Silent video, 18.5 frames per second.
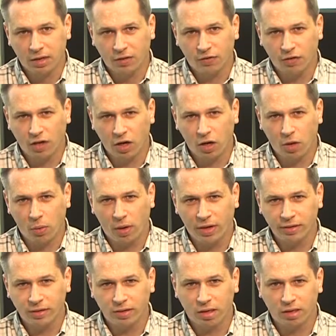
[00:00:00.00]
So
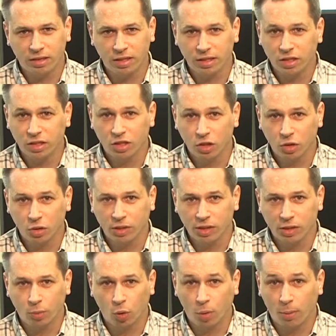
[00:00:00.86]
I started to
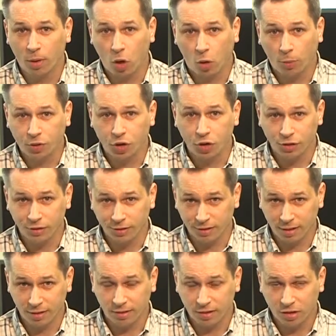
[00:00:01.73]
explore my
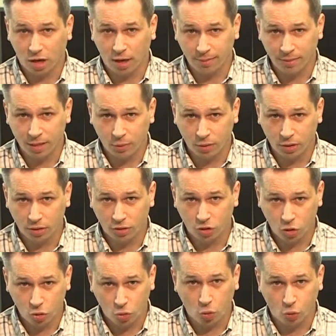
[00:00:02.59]
options, and at the time there were
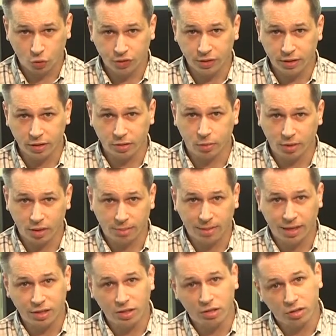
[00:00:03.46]
two courses, one
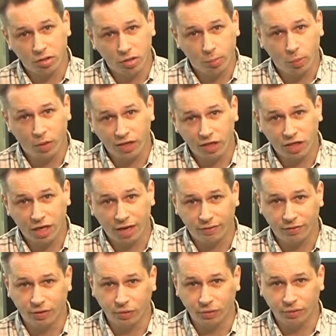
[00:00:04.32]
at Manchester and one at
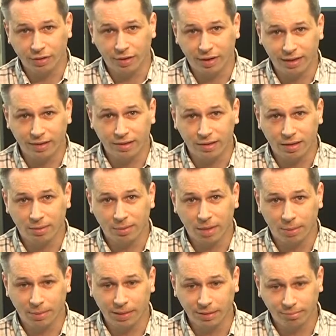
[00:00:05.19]
Sheffield, and I ended
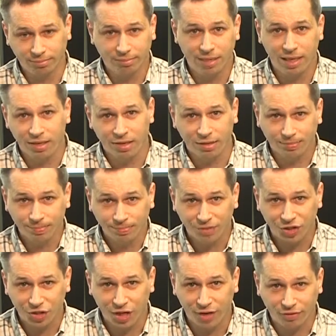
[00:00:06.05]
up coming here
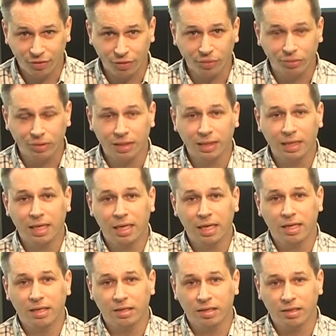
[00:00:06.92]
to Sheffield
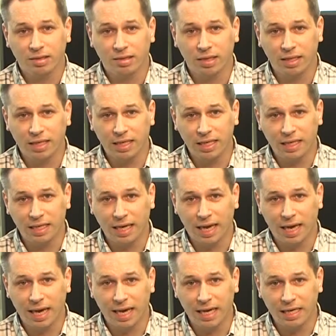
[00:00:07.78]
to study
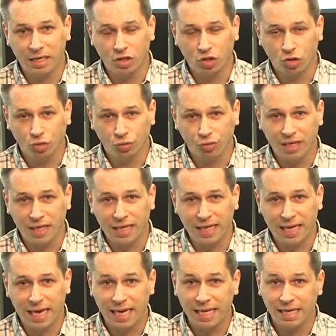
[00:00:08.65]
a
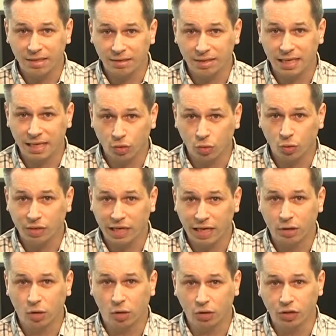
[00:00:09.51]
degree in dental
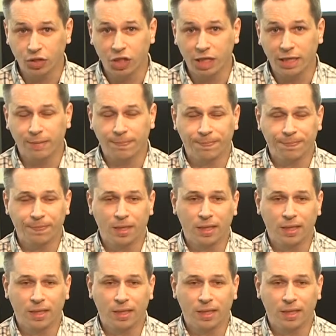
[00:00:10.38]
technology